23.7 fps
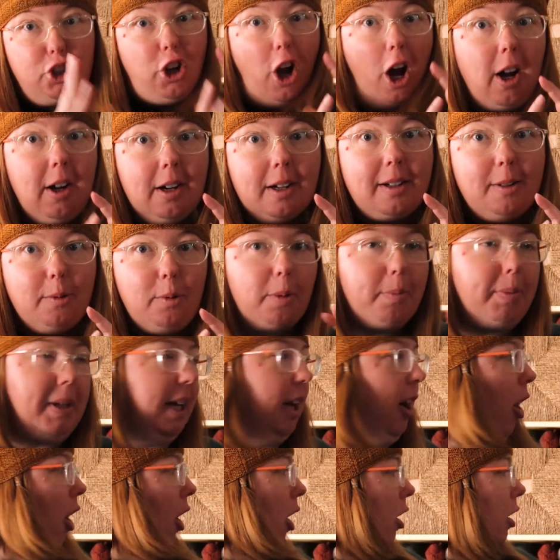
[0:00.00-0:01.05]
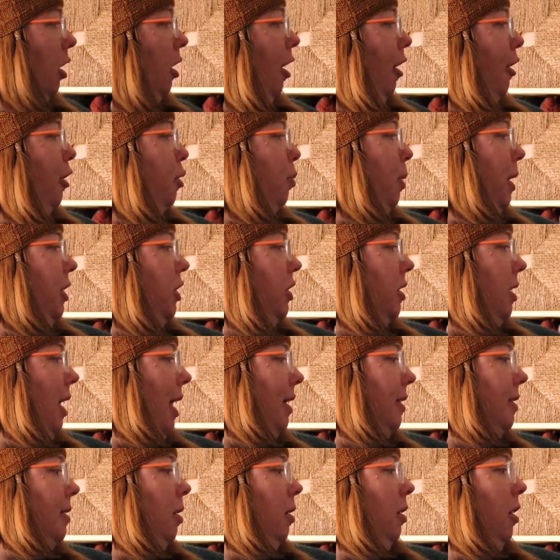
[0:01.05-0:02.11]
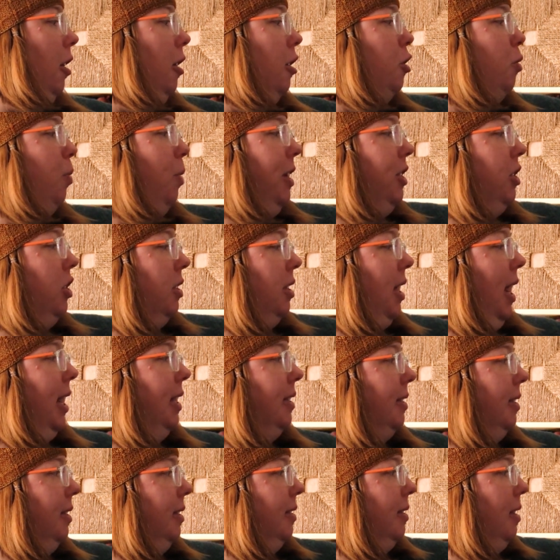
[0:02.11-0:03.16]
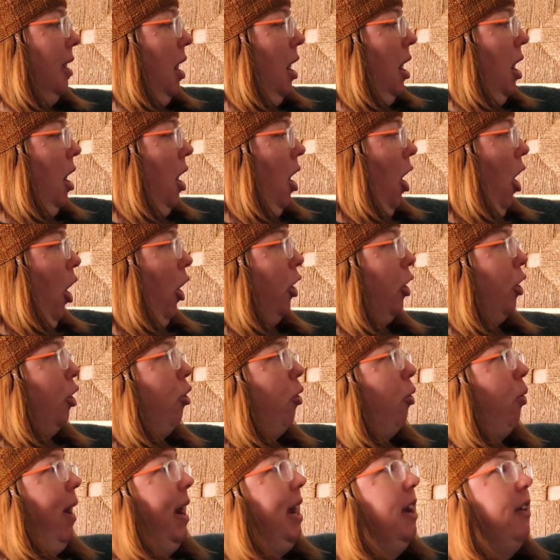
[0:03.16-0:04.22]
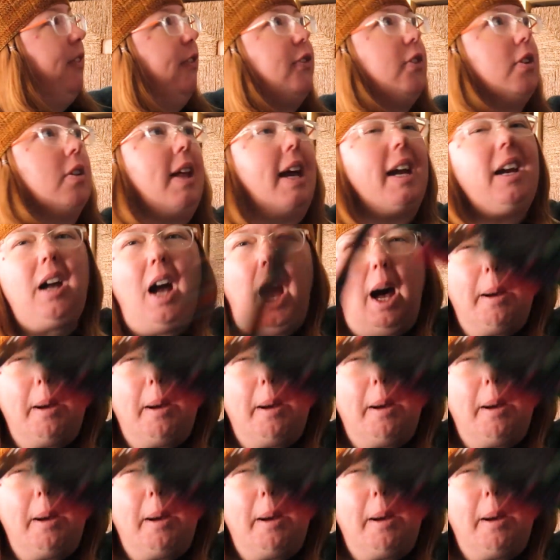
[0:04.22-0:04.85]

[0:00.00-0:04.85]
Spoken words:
chunk will be all large wedge size. So large wedge sizes are great for like